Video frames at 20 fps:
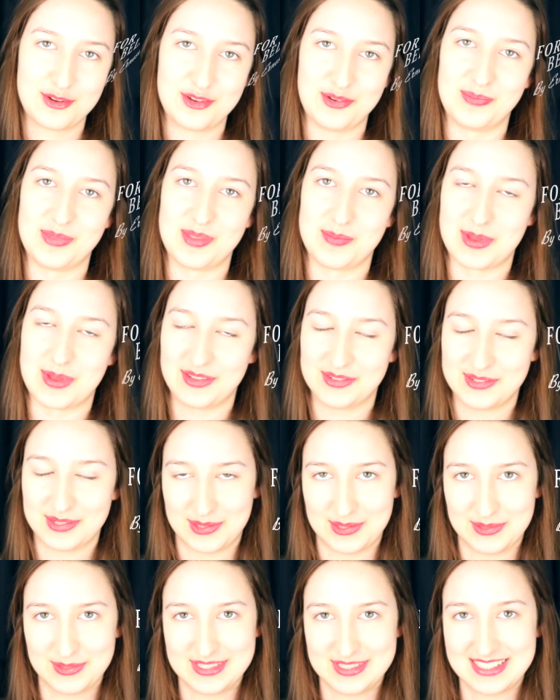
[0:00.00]
Whom the Bell
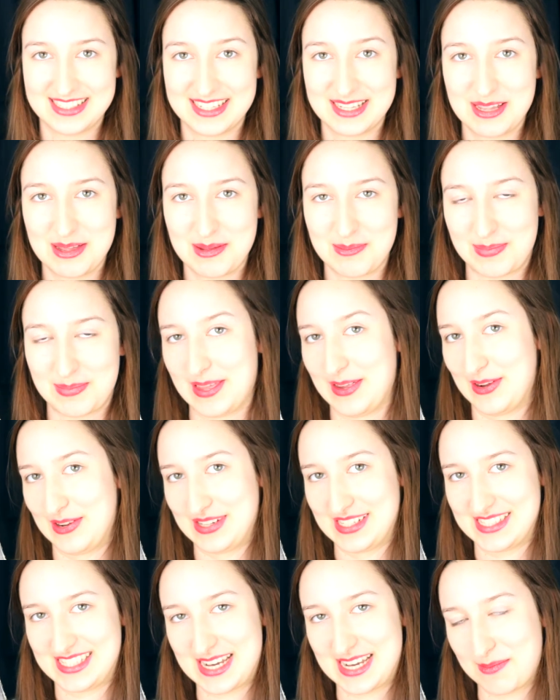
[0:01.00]
Tolls by
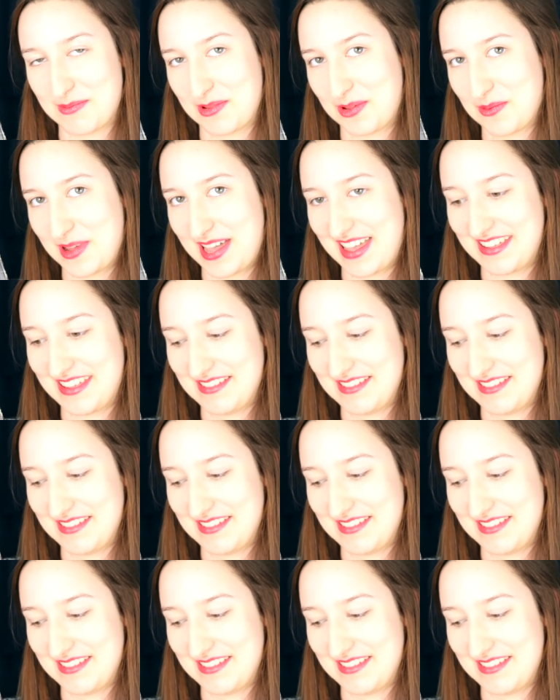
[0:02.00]
Ernest Hemingway.